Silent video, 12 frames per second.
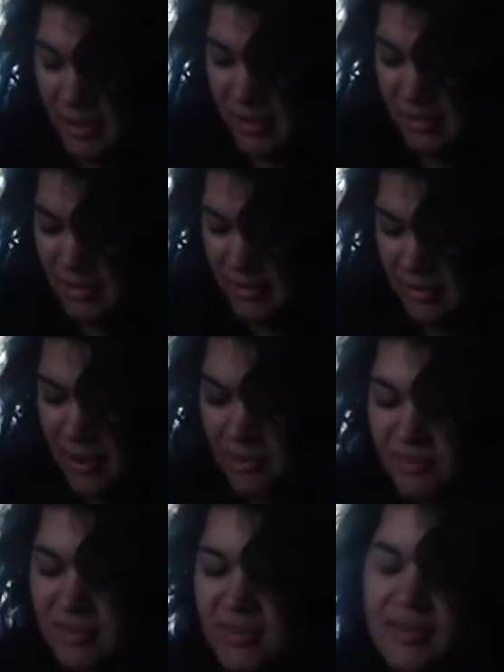And then
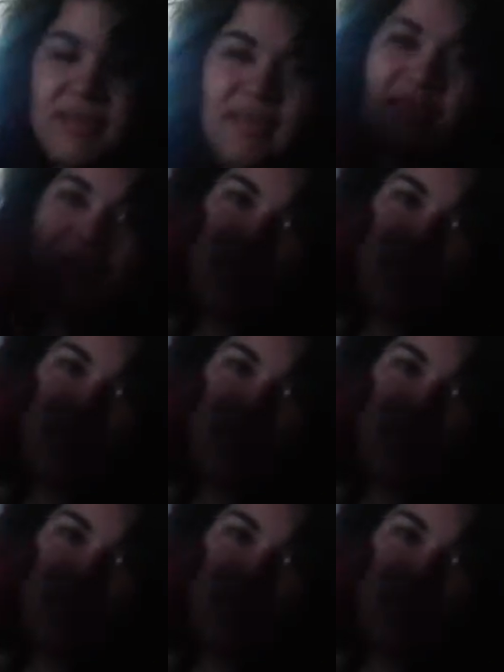obviously the